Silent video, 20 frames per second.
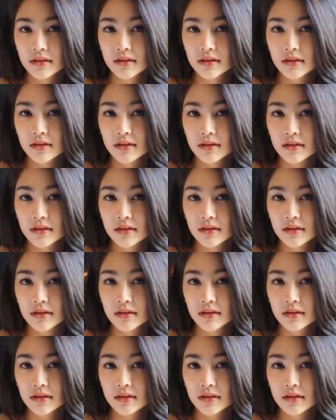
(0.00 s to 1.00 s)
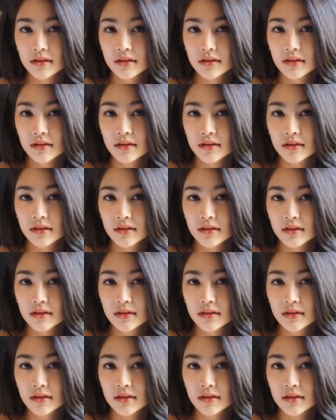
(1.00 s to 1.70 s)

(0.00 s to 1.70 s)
[no speech]